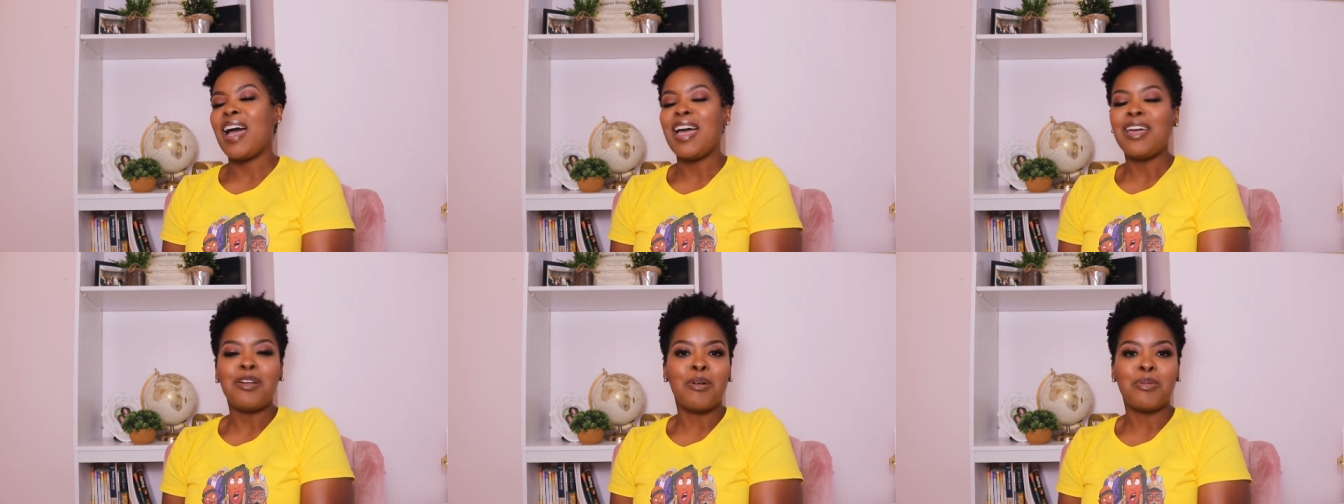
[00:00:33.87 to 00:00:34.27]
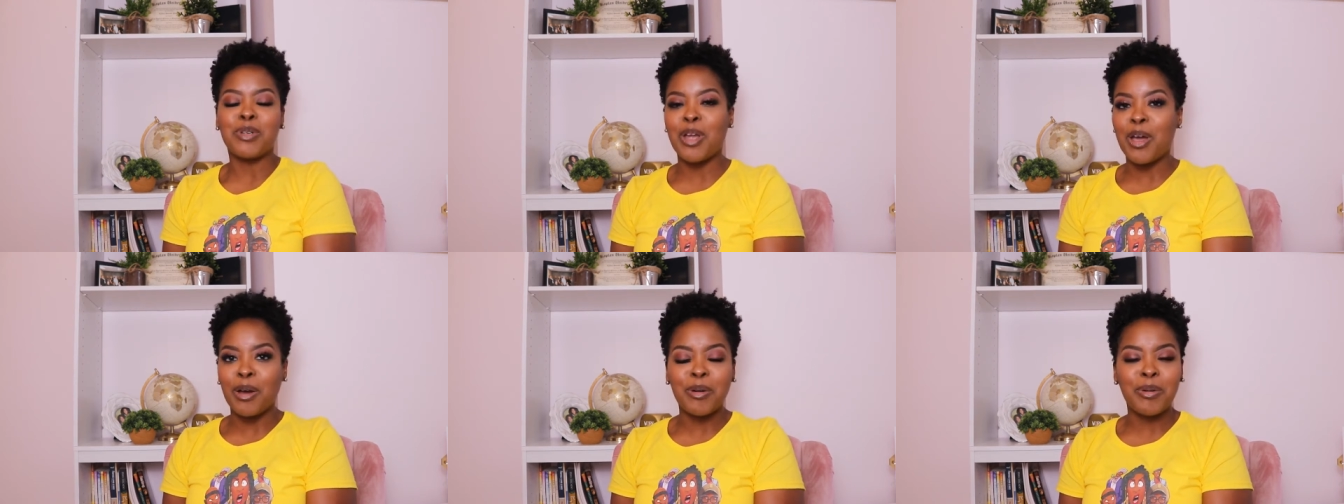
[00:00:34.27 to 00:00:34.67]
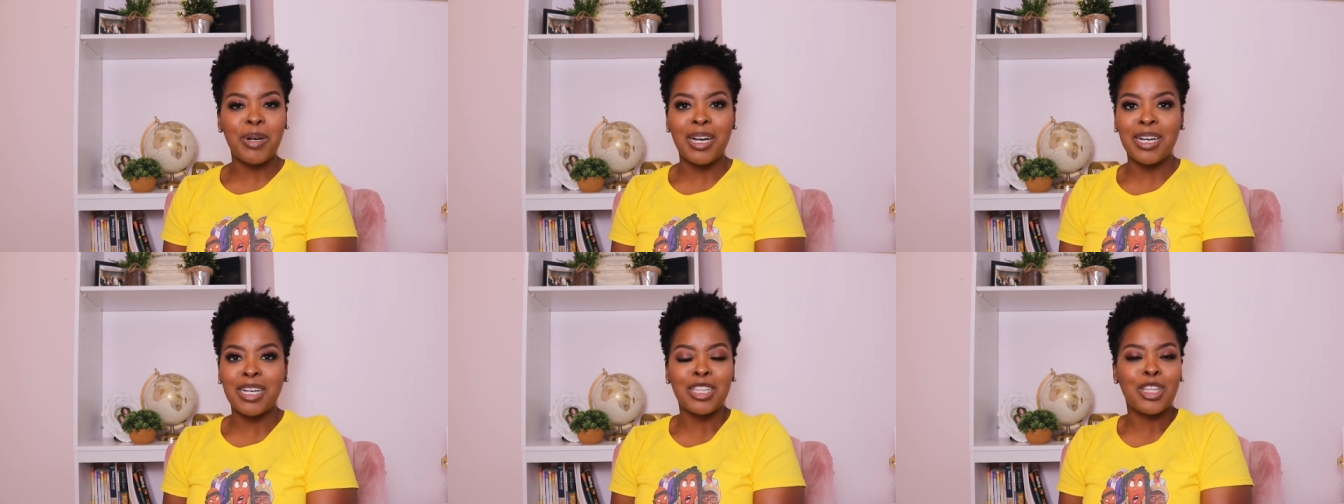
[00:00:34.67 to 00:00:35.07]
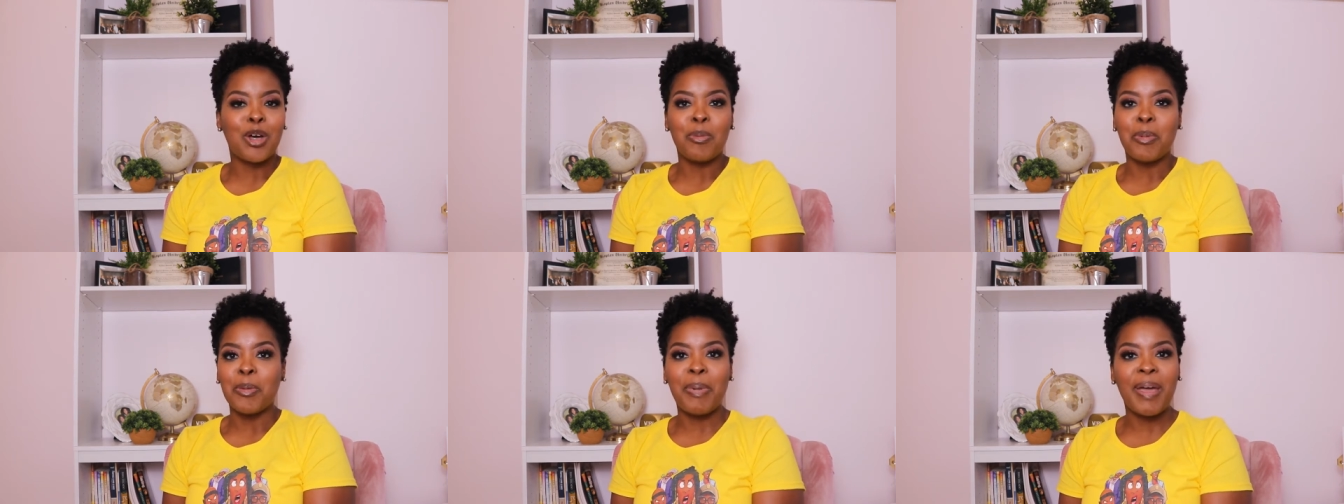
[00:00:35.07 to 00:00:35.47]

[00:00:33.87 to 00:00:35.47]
I don't know, a global